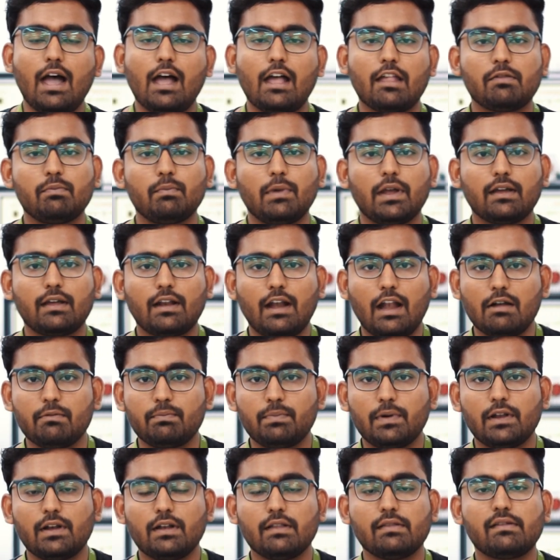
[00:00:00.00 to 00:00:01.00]
As my
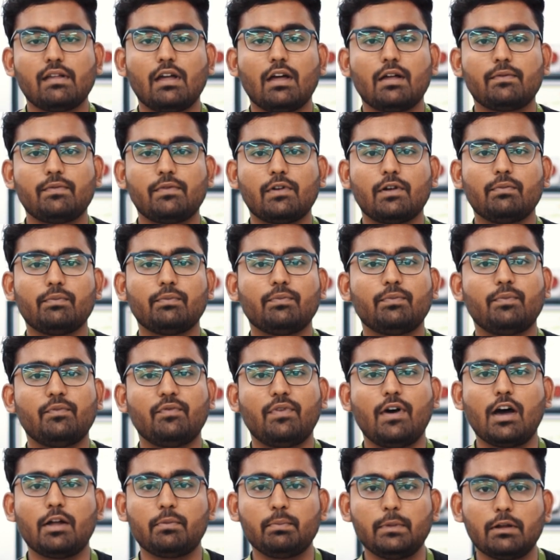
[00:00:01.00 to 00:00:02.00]
grandparents are from
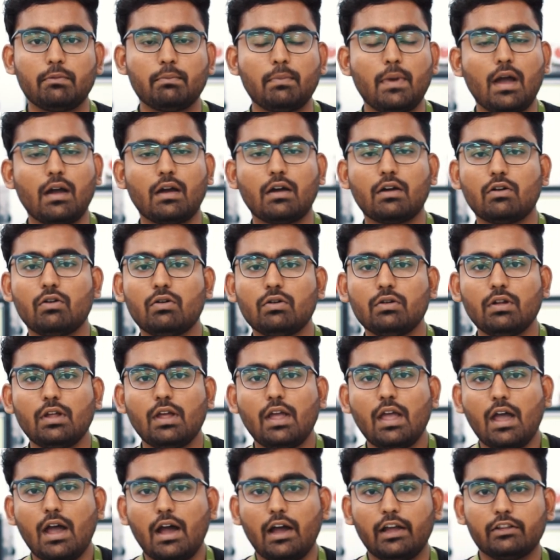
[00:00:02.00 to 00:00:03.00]
farming background,
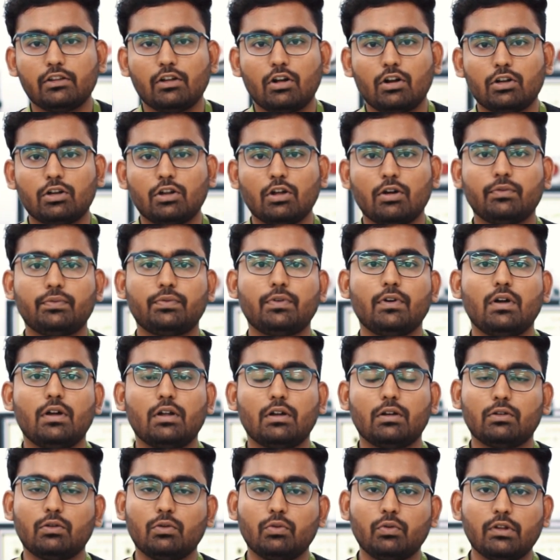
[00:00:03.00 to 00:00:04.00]
I thought
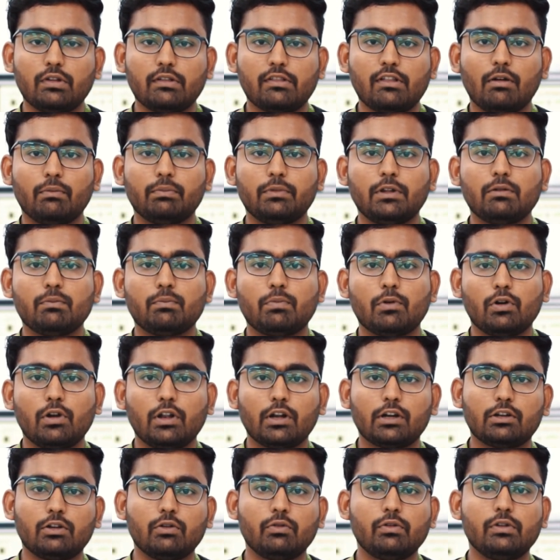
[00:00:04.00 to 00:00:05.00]
of doing something
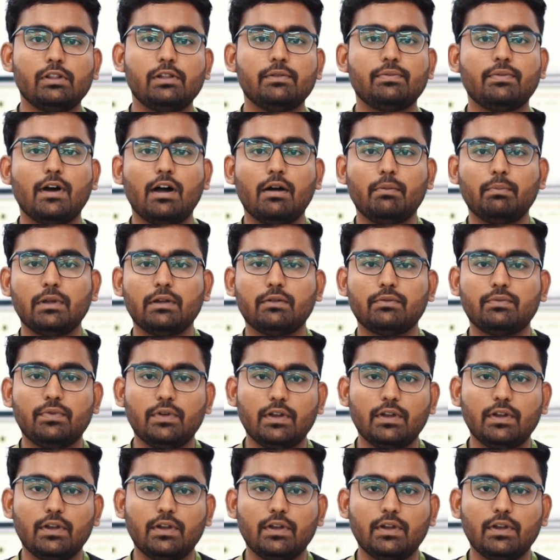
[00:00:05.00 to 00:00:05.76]
productive in the farming